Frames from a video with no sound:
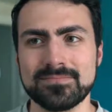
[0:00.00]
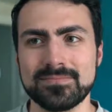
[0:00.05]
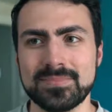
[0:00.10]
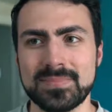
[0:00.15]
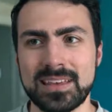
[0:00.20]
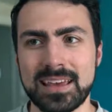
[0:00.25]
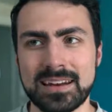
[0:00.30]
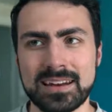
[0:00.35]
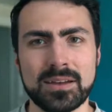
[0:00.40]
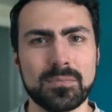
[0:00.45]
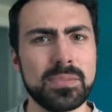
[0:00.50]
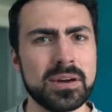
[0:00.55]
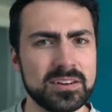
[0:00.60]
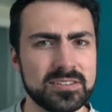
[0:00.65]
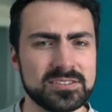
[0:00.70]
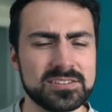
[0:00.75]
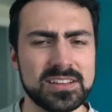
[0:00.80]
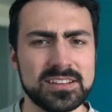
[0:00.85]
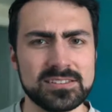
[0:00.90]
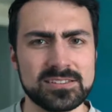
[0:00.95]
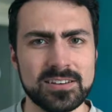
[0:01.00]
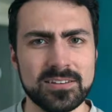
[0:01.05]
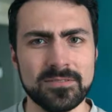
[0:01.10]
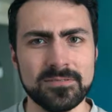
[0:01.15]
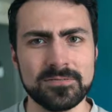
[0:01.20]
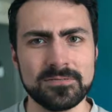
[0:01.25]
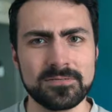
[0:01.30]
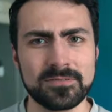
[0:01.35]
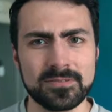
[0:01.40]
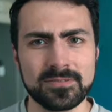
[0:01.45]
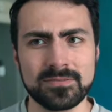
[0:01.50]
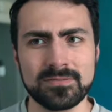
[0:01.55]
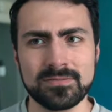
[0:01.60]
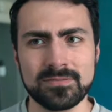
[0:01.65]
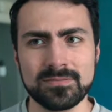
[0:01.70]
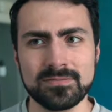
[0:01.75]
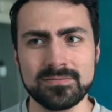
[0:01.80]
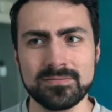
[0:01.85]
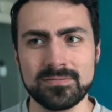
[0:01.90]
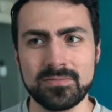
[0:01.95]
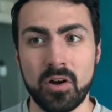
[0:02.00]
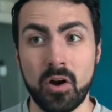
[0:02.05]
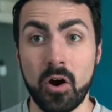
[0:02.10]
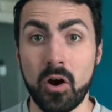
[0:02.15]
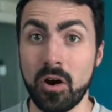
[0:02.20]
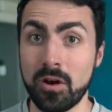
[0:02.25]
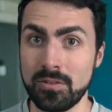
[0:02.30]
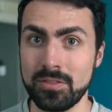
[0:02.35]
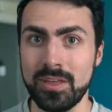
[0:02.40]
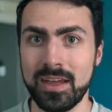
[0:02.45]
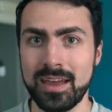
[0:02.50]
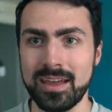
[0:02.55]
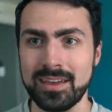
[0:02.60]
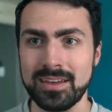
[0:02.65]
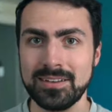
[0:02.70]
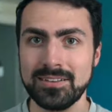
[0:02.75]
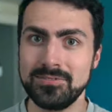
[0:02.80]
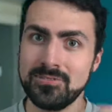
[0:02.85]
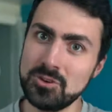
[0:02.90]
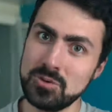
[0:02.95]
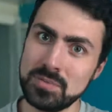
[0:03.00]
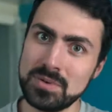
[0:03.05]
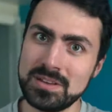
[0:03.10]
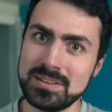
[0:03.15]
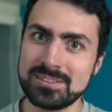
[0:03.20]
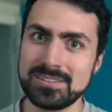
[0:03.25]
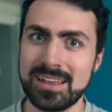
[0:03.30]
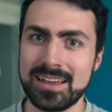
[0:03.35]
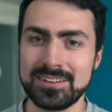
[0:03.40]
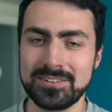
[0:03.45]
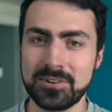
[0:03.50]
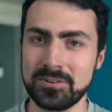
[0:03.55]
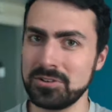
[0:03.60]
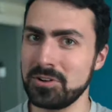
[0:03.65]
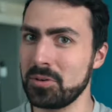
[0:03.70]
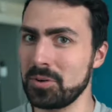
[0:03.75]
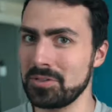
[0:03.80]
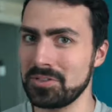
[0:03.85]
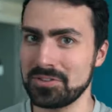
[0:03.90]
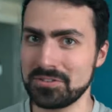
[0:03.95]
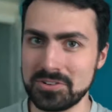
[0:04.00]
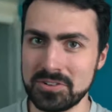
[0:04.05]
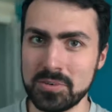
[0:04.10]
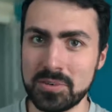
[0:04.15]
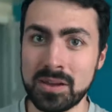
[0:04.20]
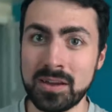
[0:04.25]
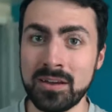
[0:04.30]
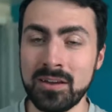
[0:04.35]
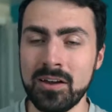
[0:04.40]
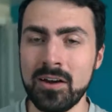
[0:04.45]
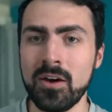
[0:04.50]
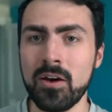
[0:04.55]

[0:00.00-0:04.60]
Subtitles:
getting a better sense of, are they newbies that don't know what they're doing,